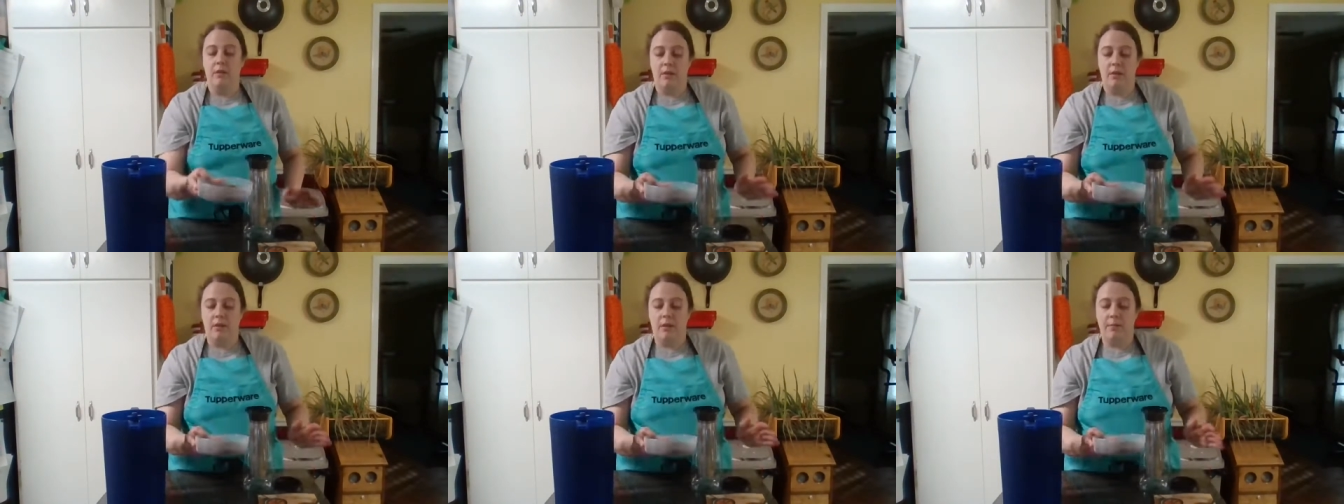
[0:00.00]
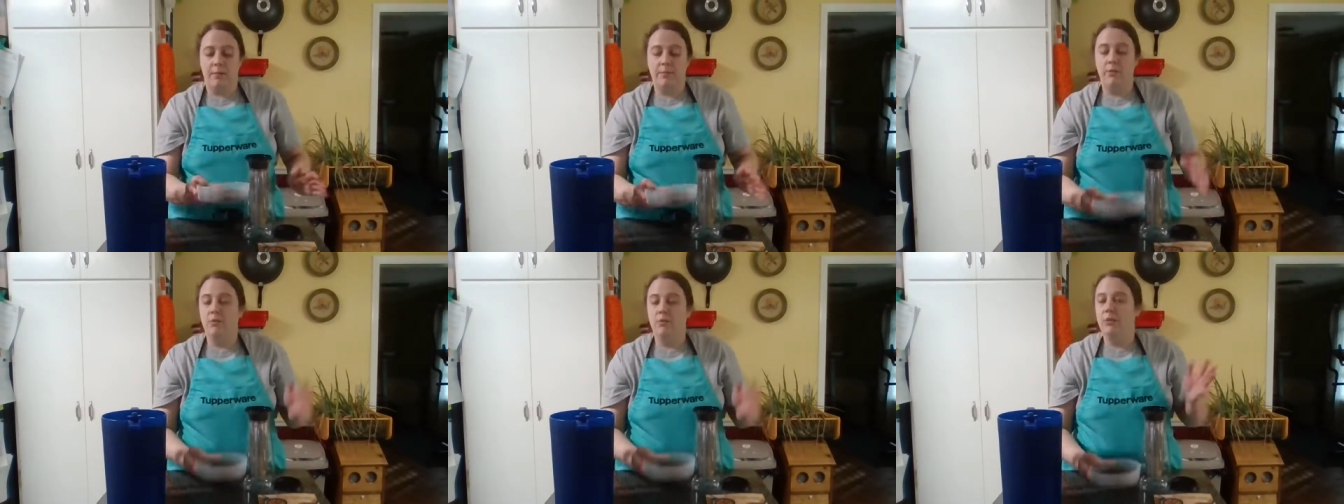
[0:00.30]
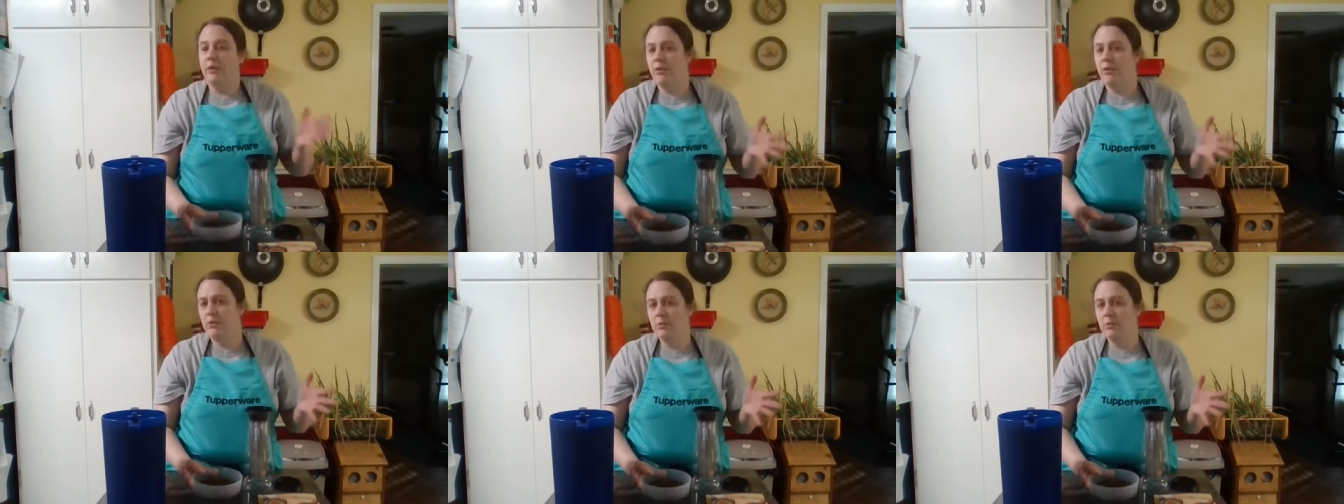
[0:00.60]
Um, you
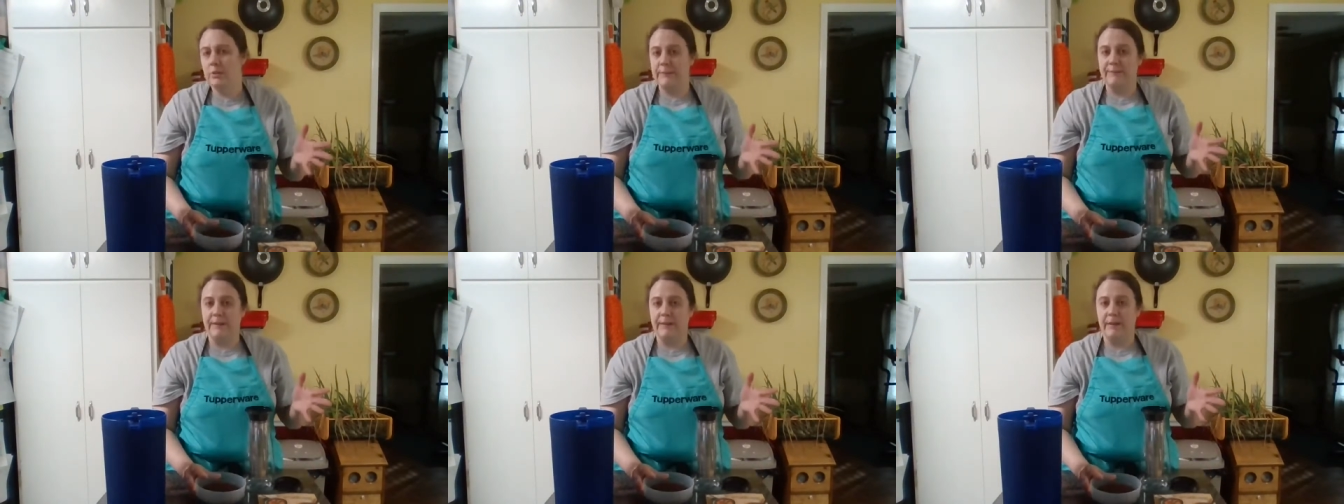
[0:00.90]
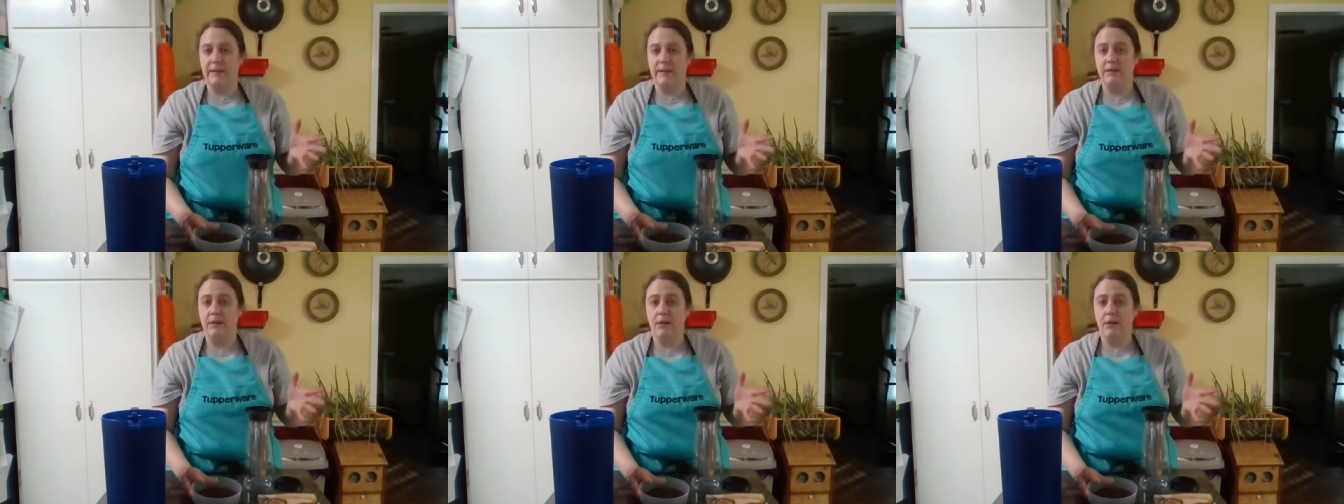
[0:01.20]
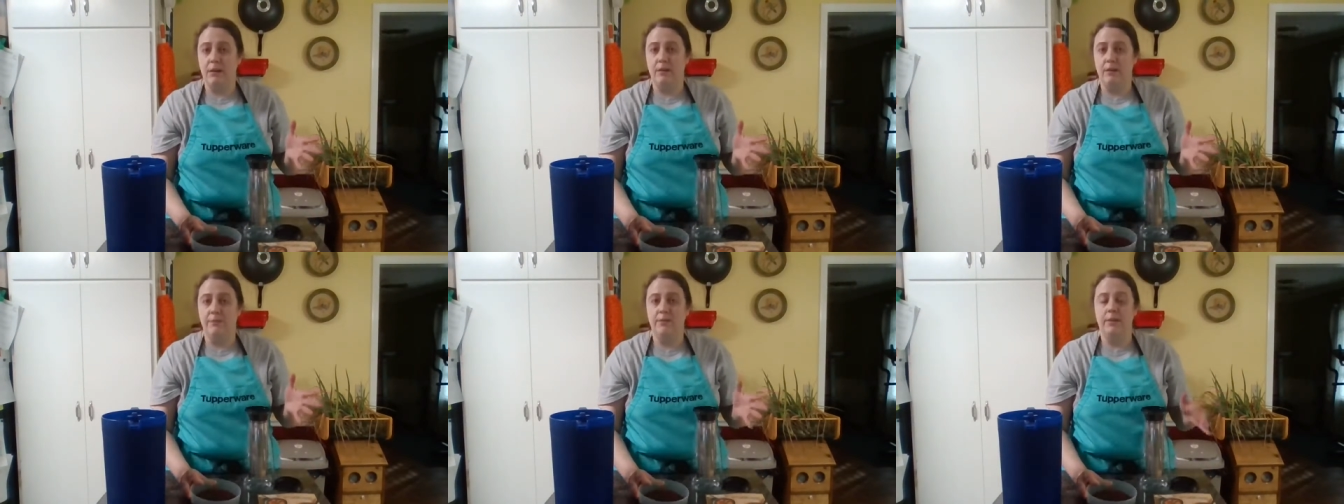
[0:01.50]
can use fine
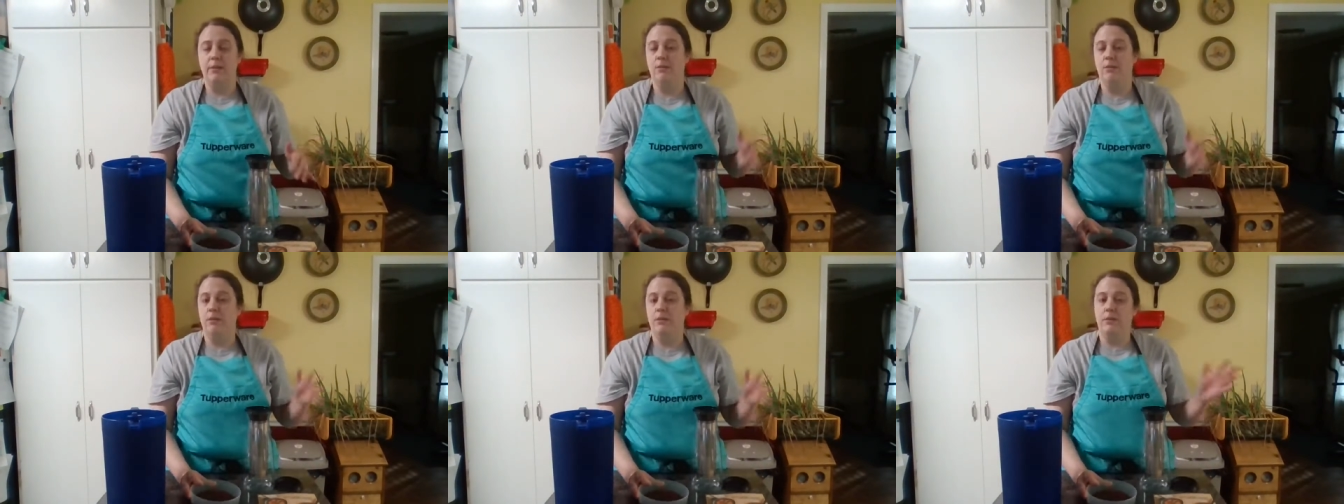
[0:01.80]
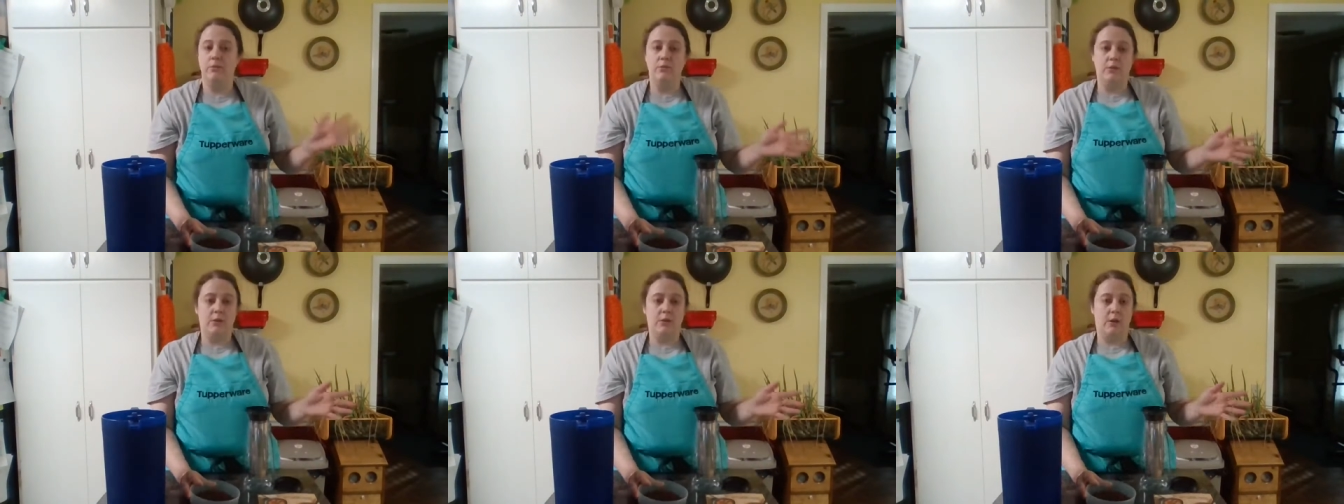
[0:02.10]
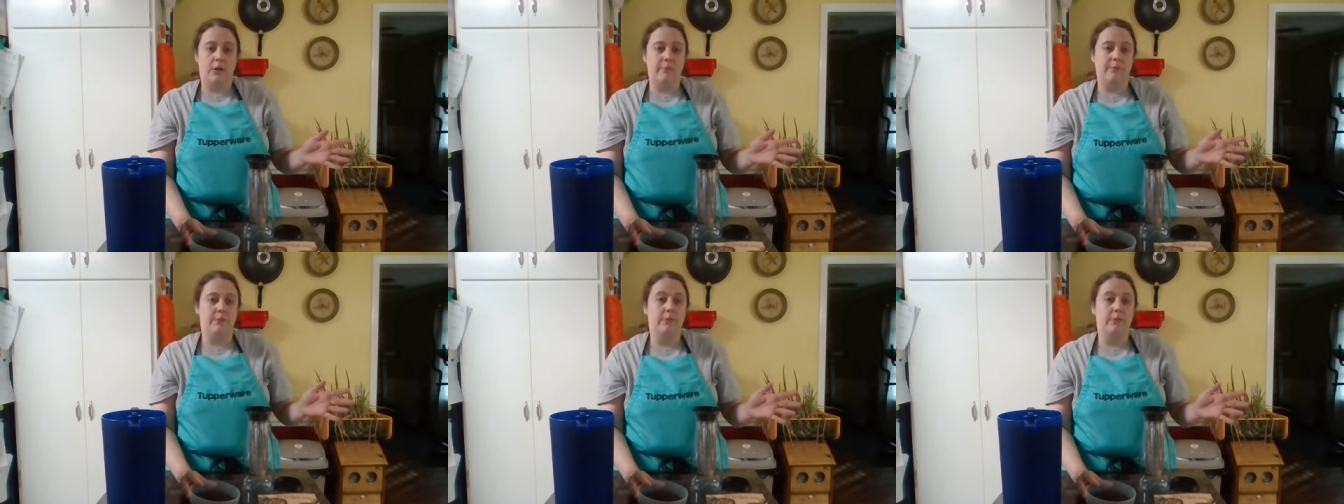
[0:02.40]
coffee, you can use
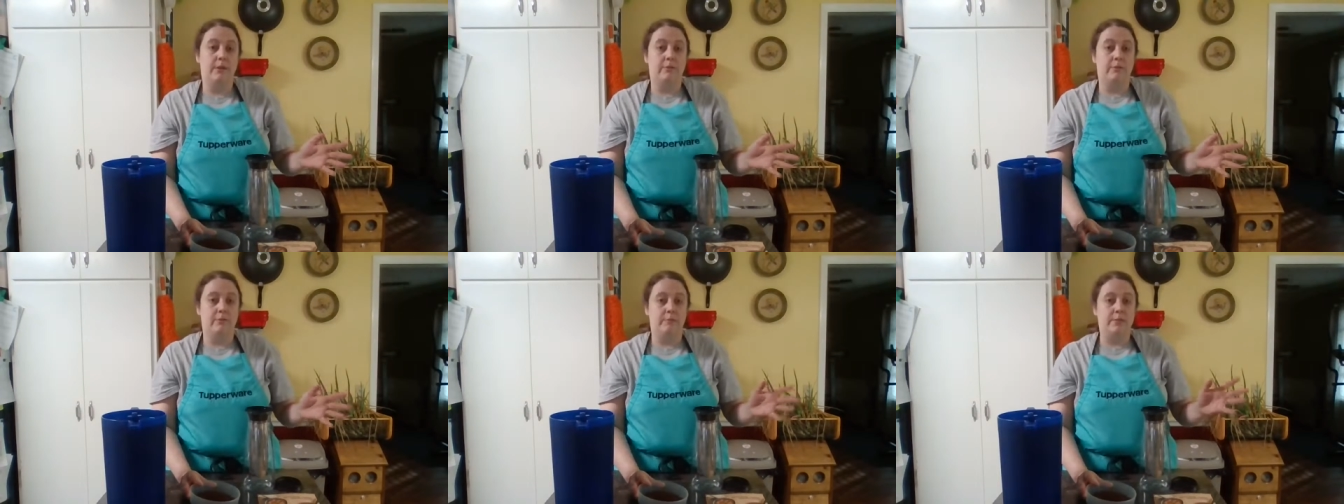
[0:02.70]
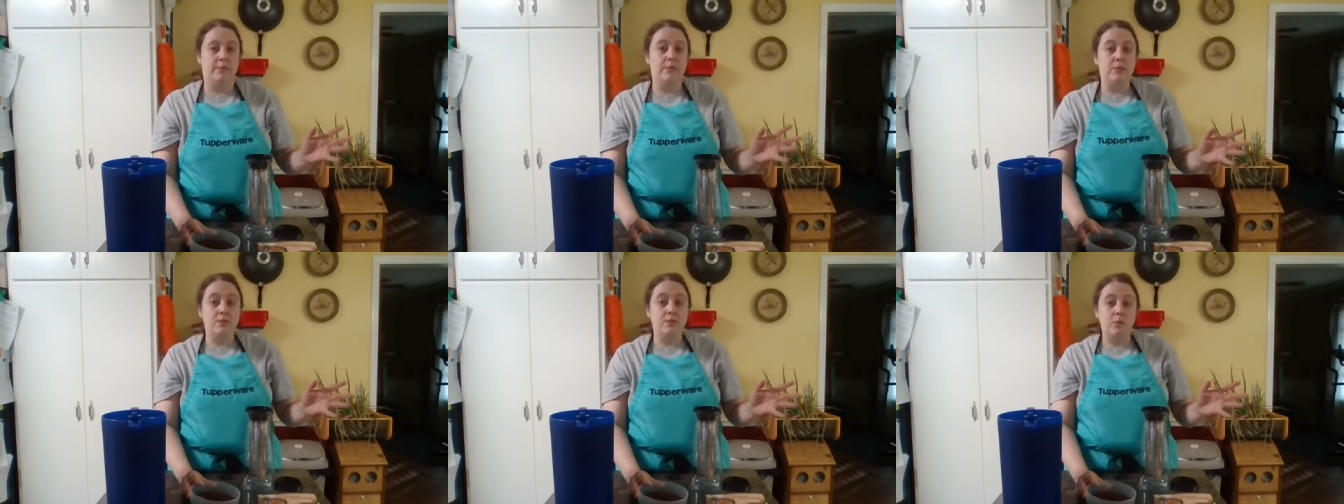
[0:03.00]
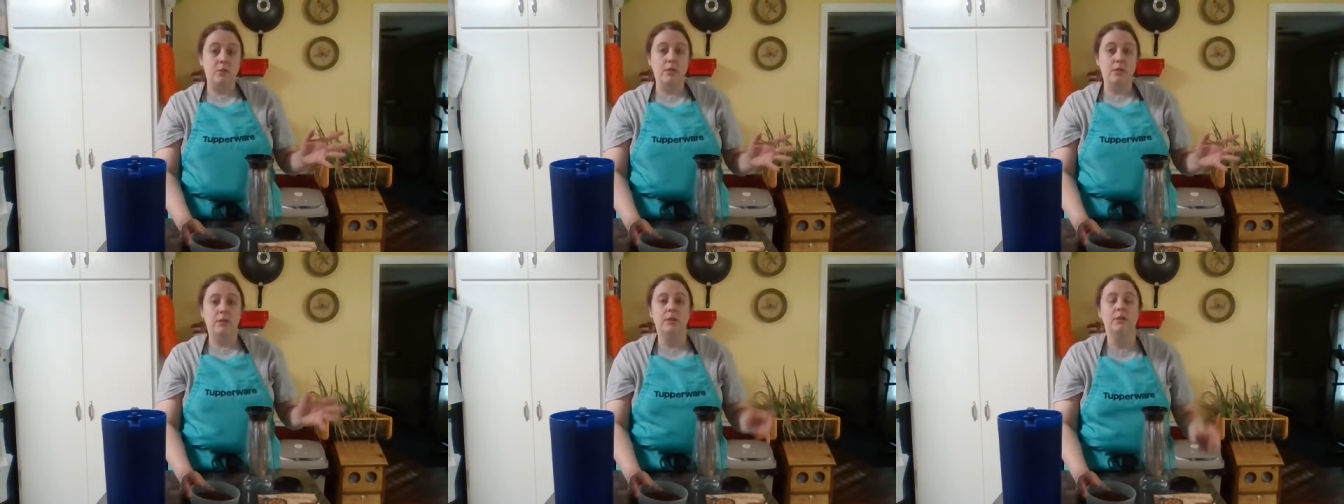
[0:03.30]
coffee you get from the
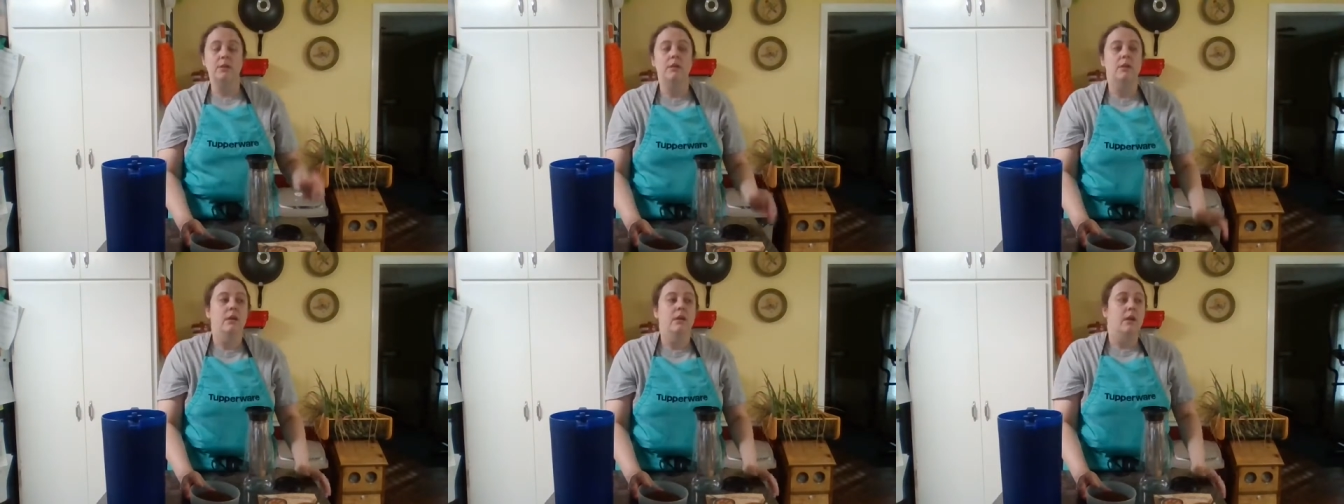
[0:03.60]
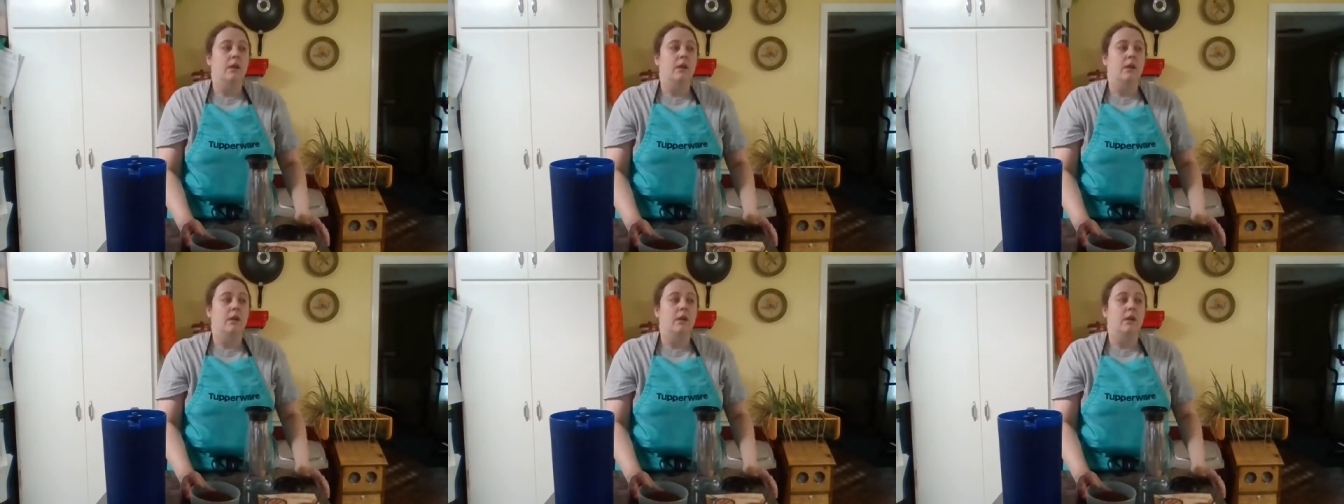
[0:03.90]
store,